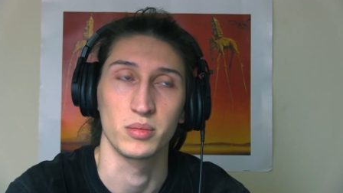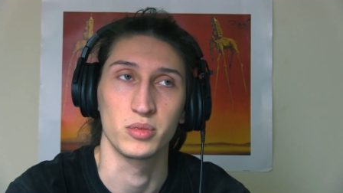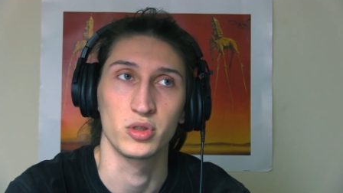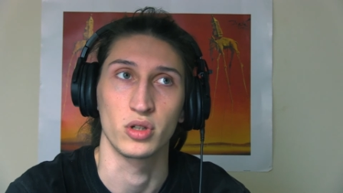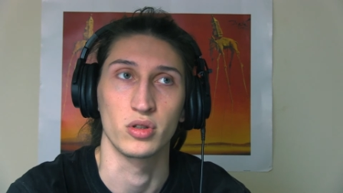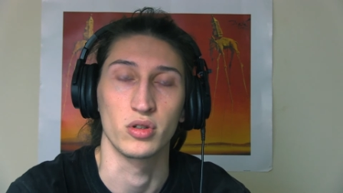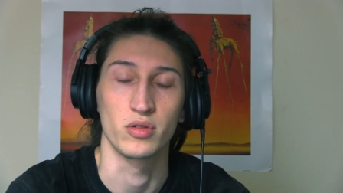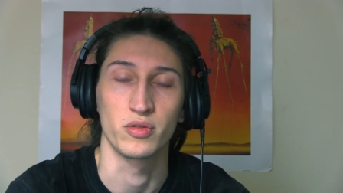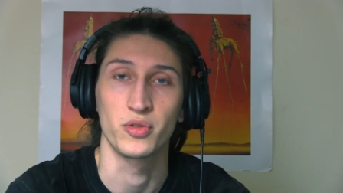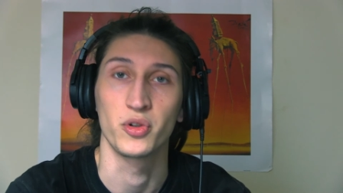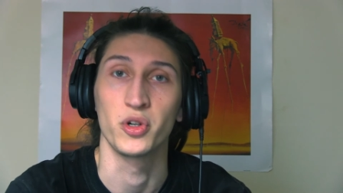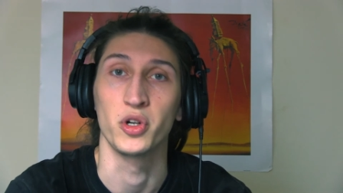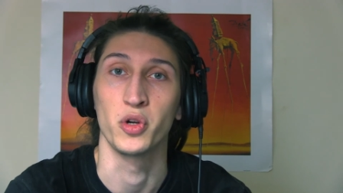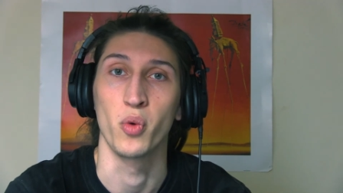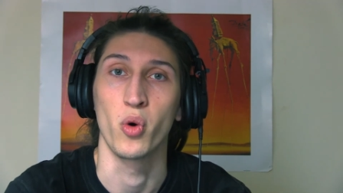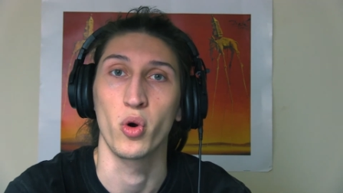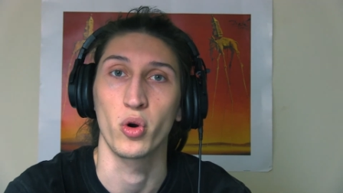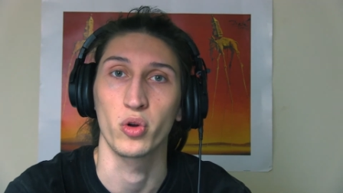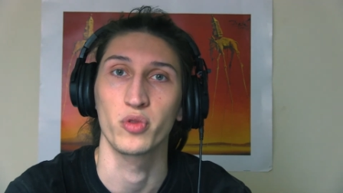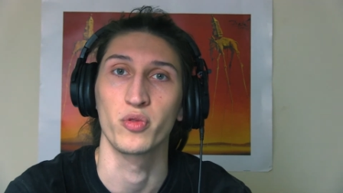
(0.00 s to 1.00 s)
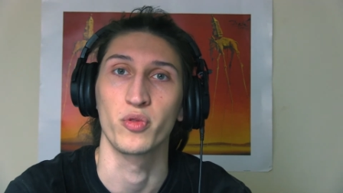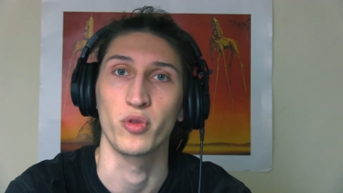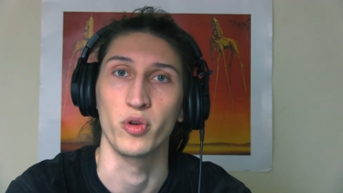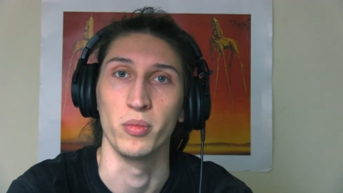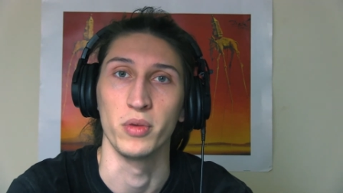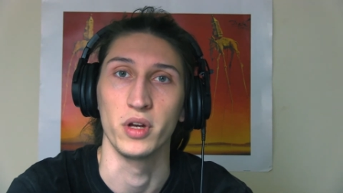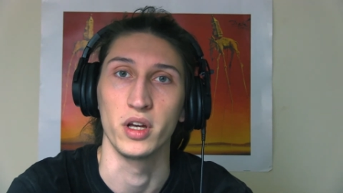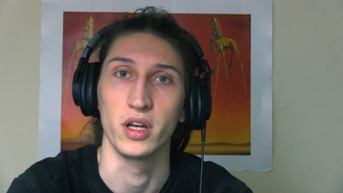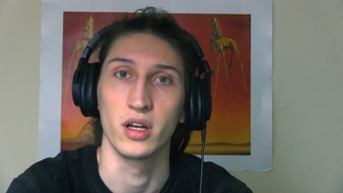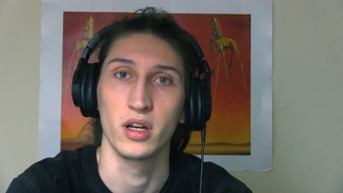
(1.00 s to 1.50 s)
sort of reward for
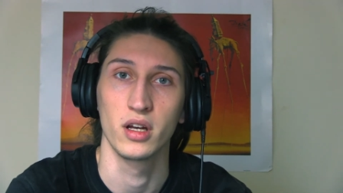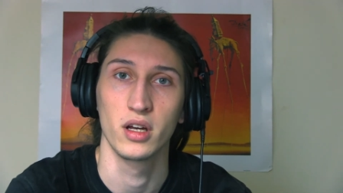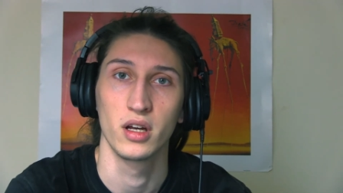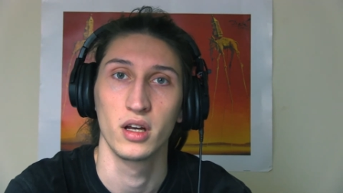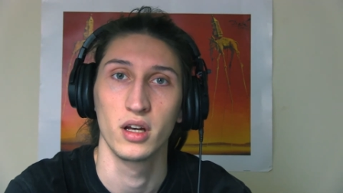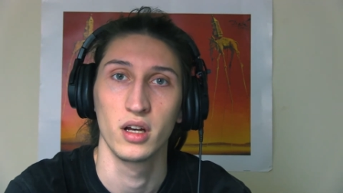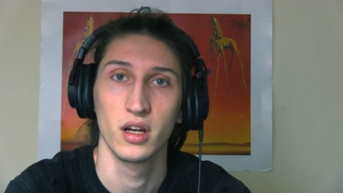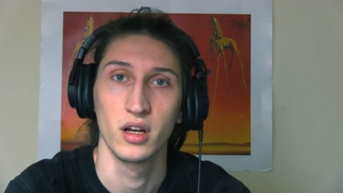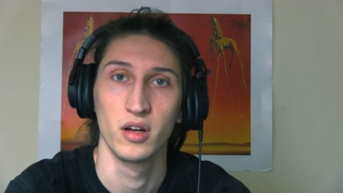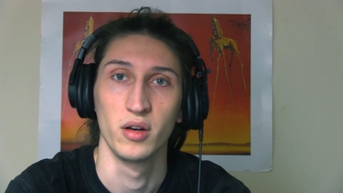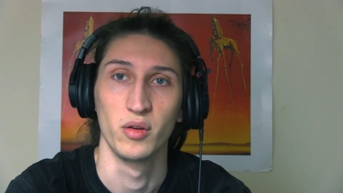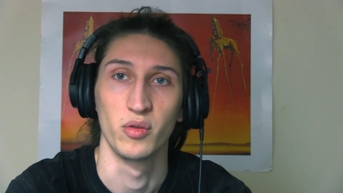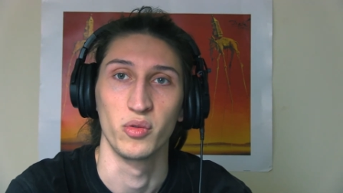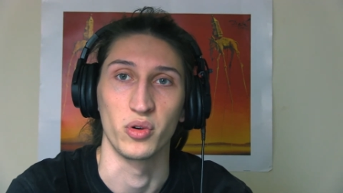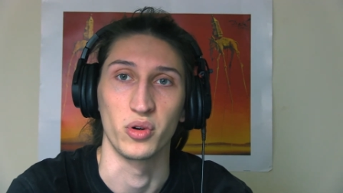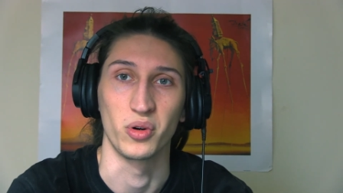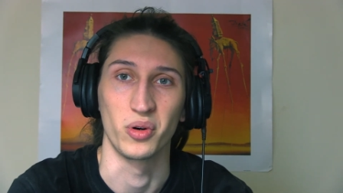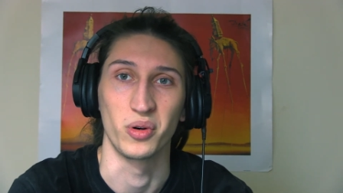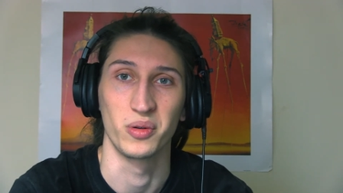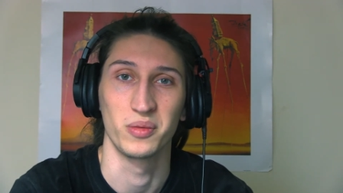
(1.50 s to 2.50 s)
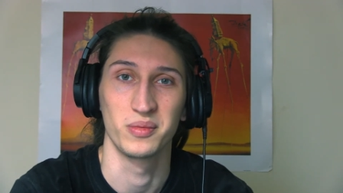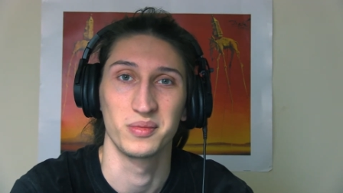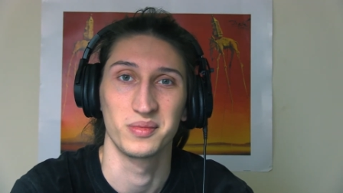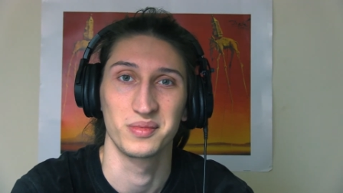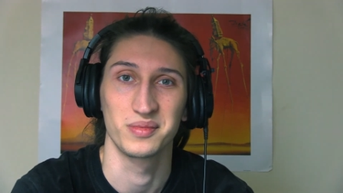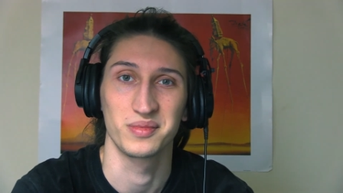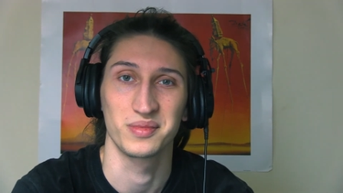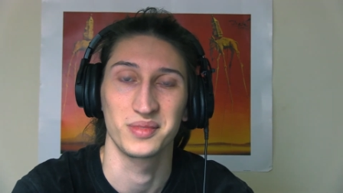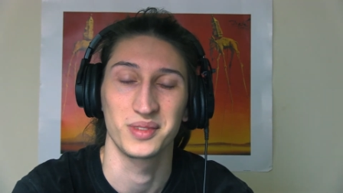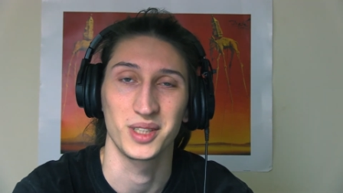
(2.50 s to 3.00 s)
me for
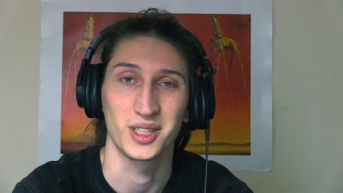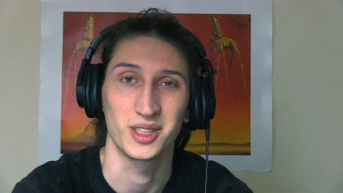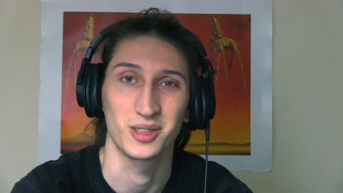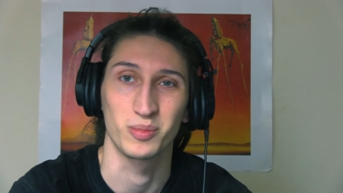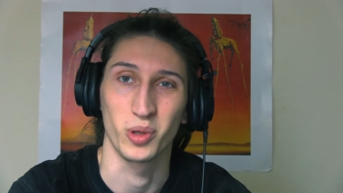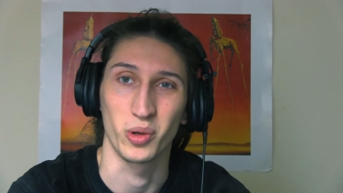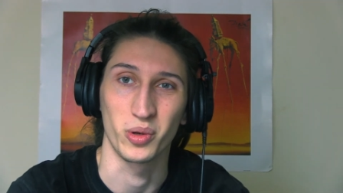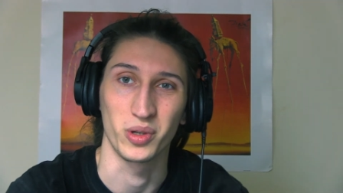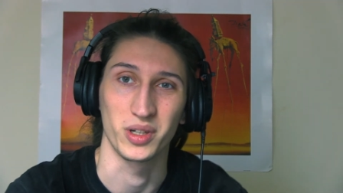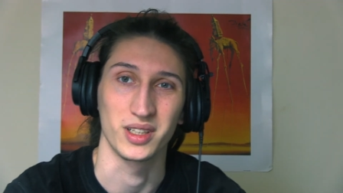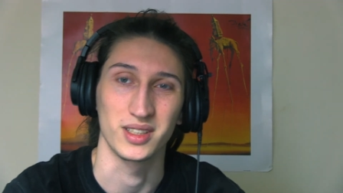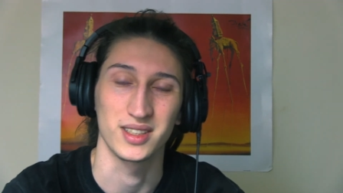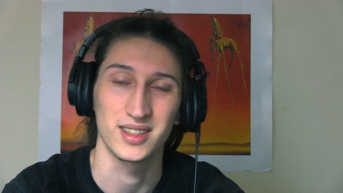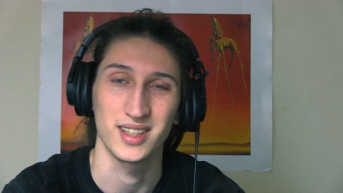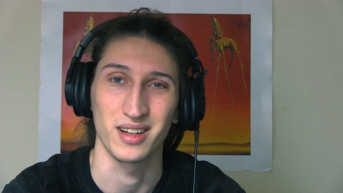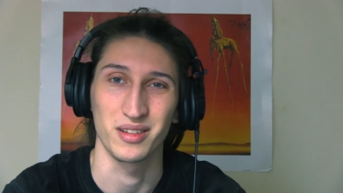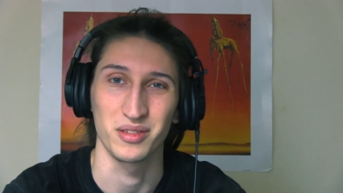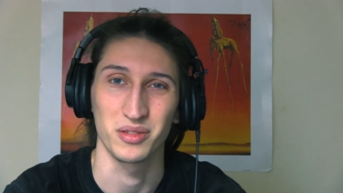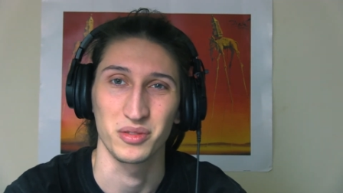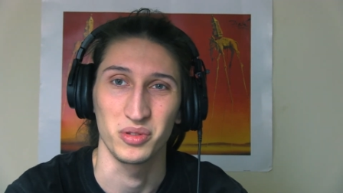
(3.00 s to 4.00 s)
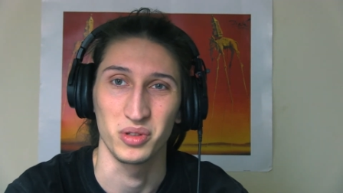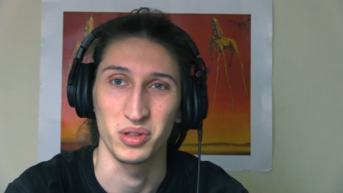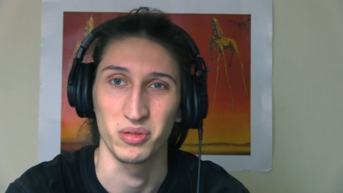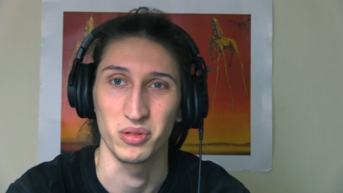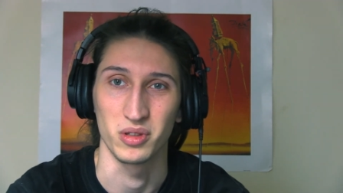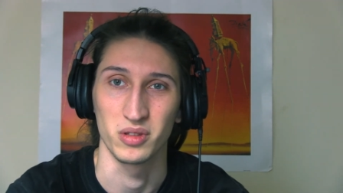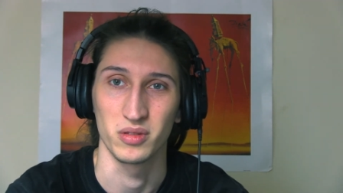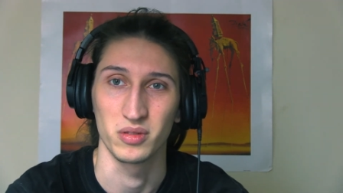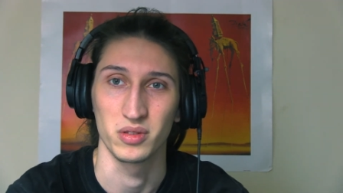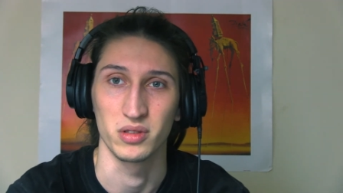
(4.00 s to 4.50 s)
exploring the stuff,
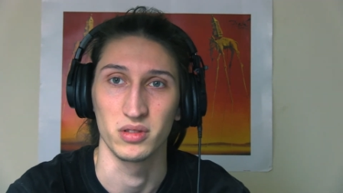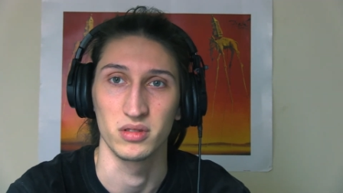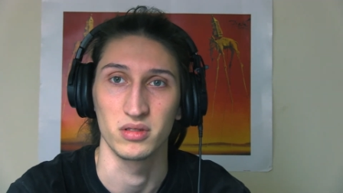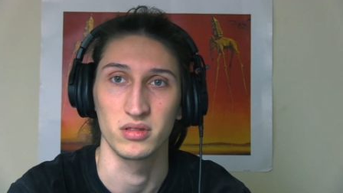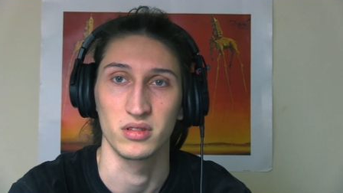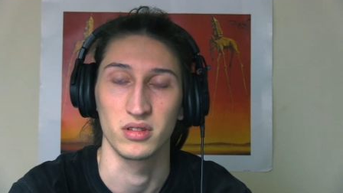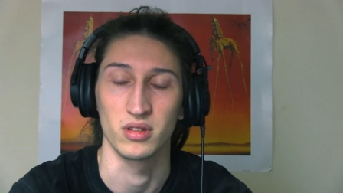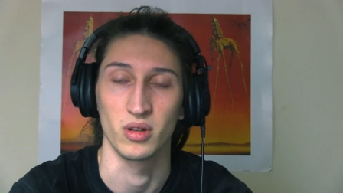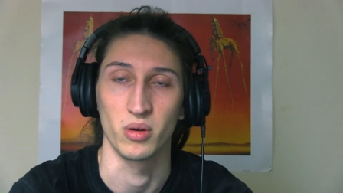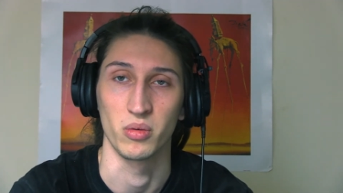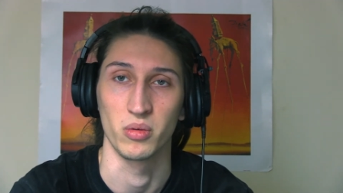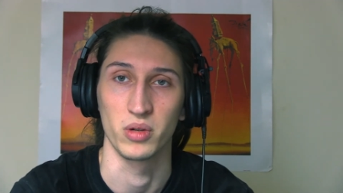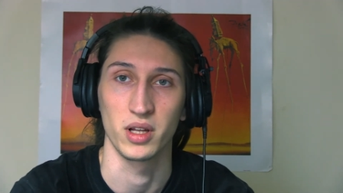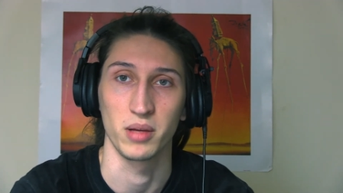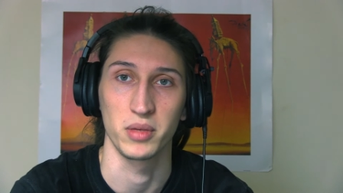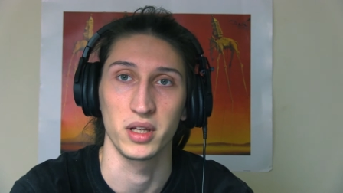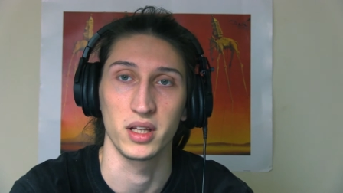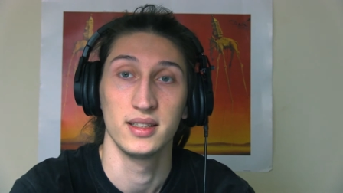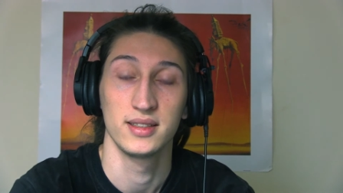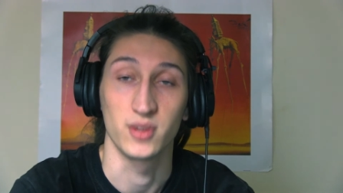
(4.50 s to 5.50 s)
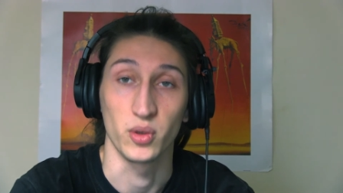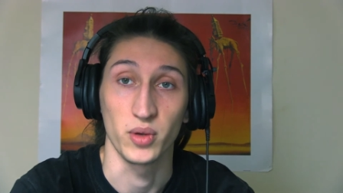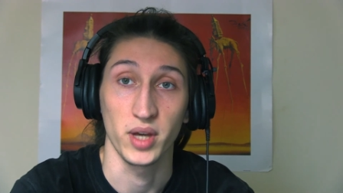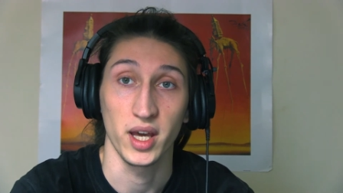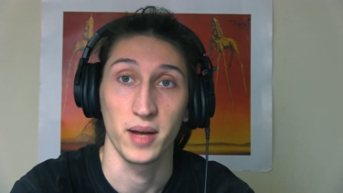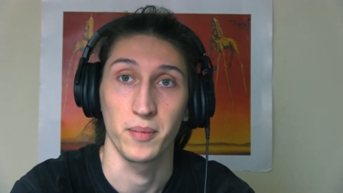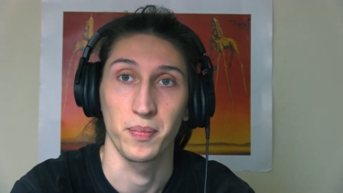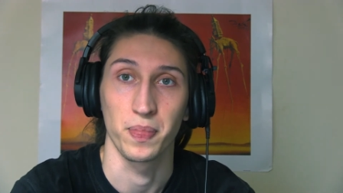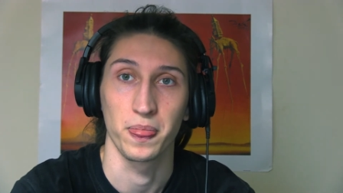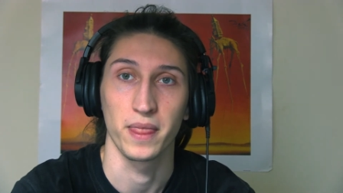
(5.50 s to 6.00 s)
if you know what I mean. So
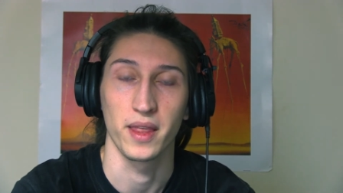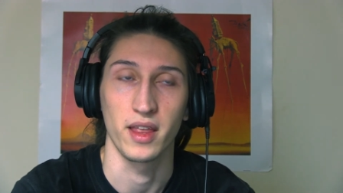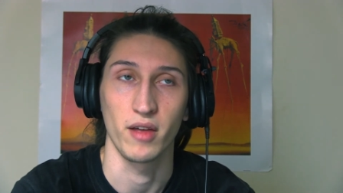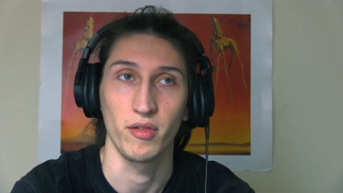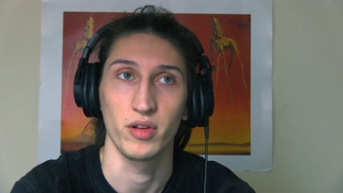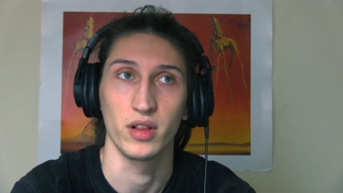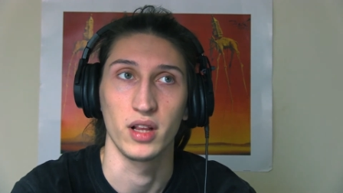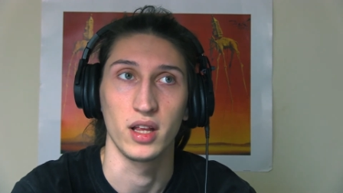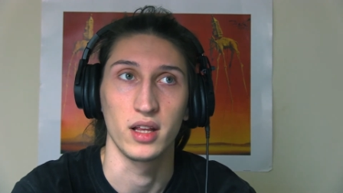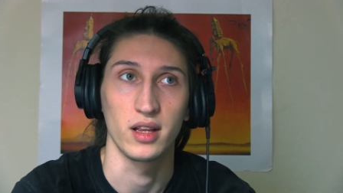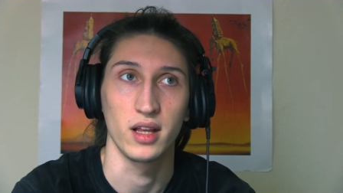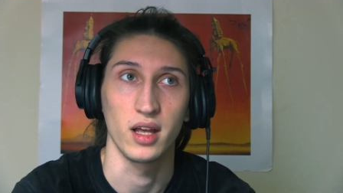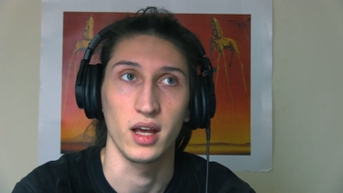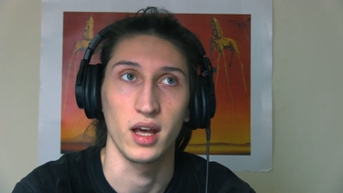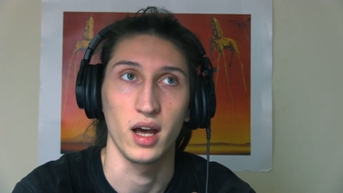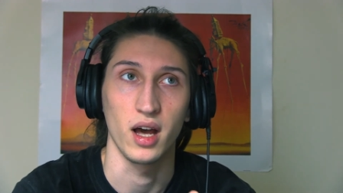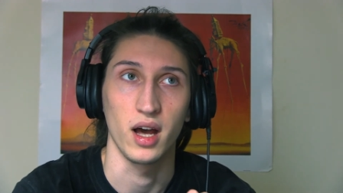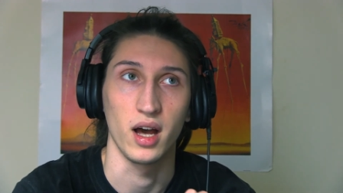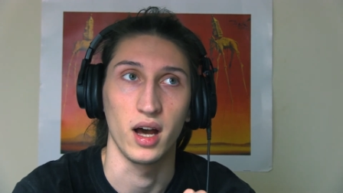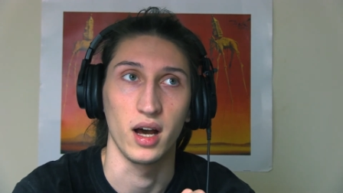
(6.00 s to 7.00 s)
yeah, definitely